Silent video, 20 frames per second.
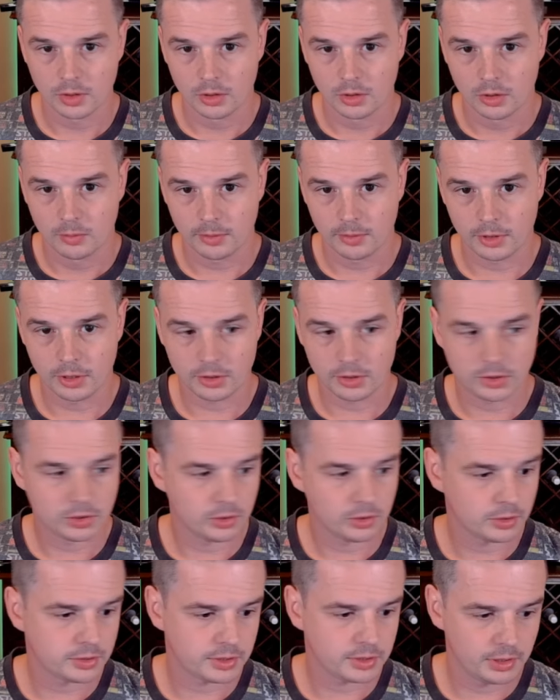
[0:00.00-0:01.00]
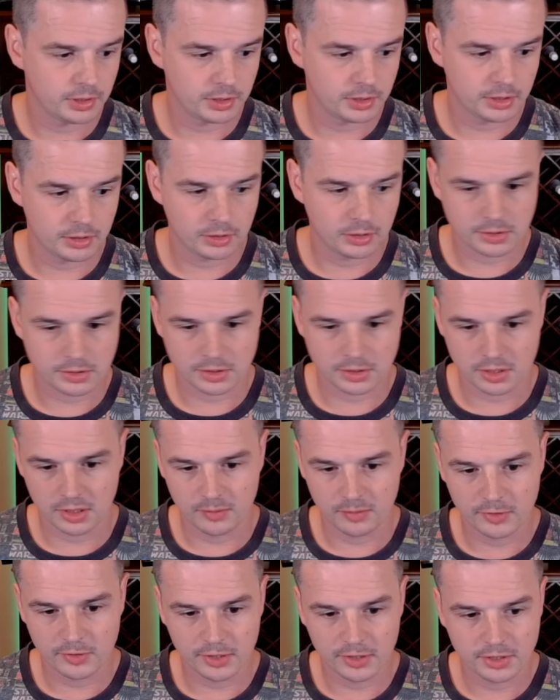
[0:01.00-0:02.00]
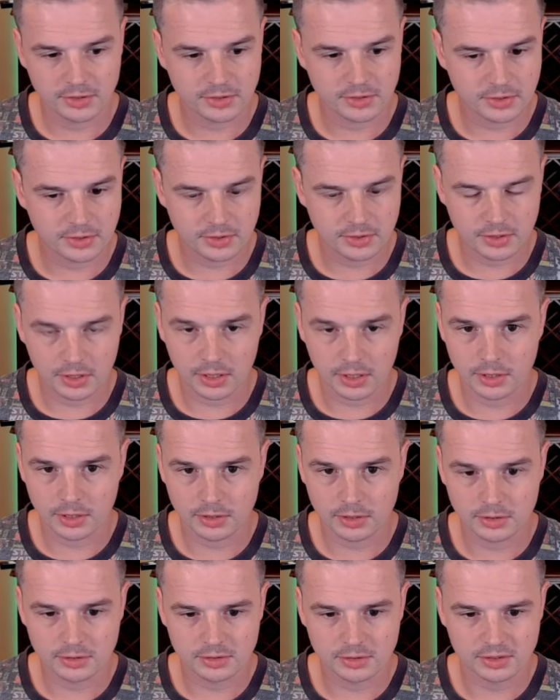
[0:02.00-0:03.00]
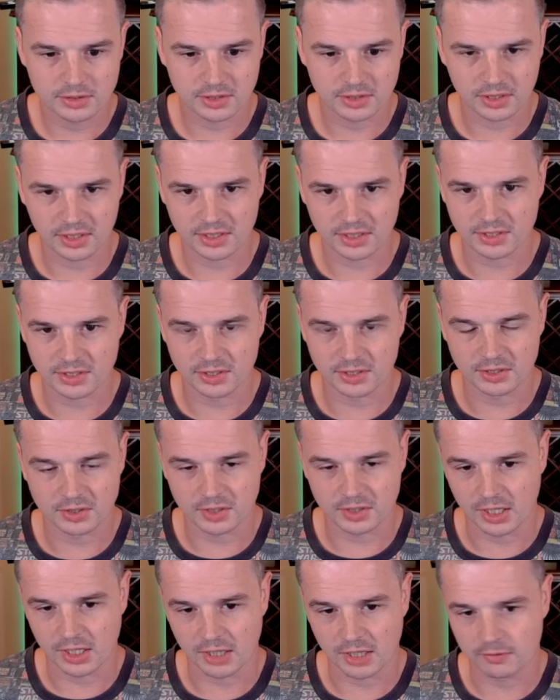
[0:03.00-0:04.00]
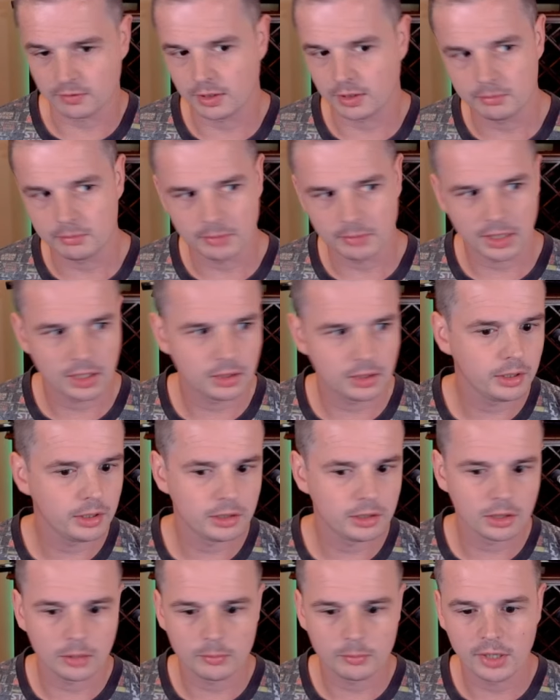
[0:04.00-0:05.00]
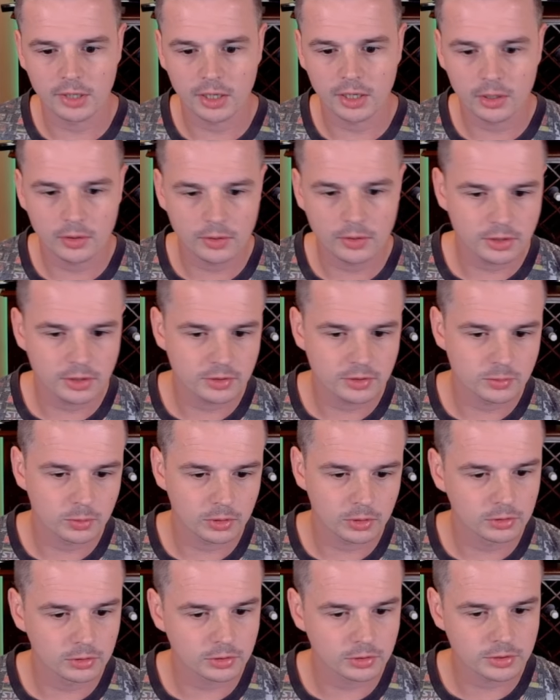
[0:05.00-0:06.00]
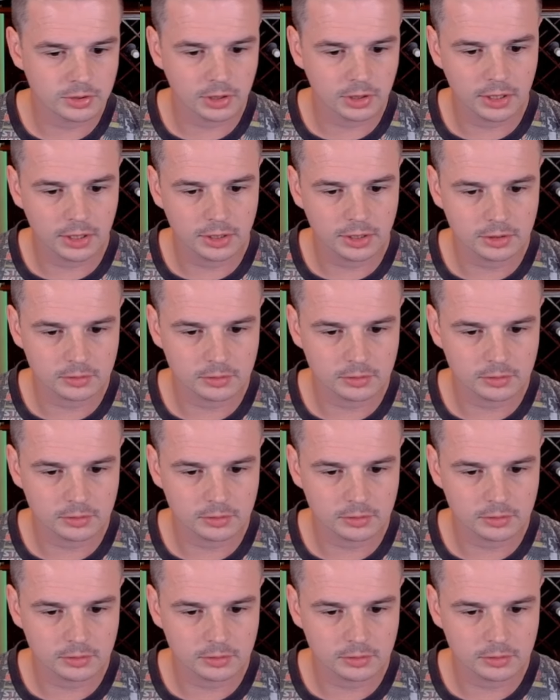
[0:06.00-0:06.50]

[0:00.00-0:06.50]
Opponent shocks in their Steam Vents, and I guess they're just going to have like Mana Lake up now is what it looks like.